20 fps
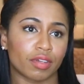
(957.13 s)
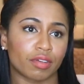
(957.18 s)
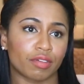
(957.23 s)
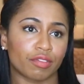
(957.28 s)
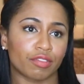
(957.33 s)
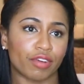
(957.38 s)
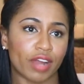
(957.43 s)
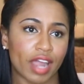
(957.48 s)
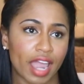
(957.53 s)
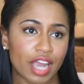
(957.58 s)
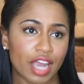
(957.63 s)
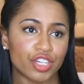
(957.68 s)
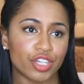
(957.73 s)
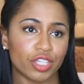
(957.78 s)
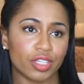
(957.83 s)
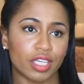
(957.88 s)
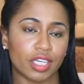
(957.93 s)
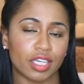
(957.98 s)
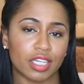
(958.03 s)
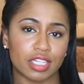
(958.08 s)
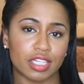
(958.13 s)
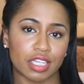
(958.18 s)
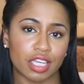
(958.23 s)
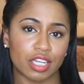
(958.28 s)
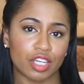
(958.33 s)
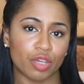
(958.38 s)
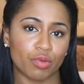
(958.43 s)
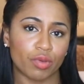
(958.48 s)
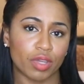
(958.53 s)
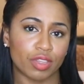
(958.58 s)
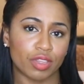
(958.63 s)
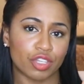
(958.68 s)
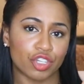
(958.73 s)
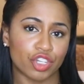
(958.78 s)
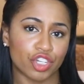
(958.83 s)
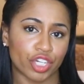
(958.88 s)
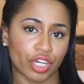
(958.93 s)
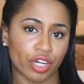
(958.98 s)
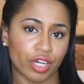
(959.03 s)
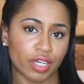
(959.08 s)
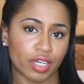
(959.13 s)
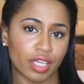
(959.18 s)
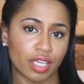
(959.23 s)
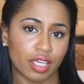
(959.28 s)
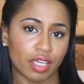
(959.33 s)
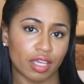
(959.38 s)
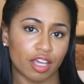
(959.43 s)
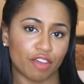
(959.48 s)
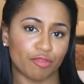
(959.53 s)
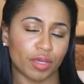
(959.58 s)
for actually continuing this journey of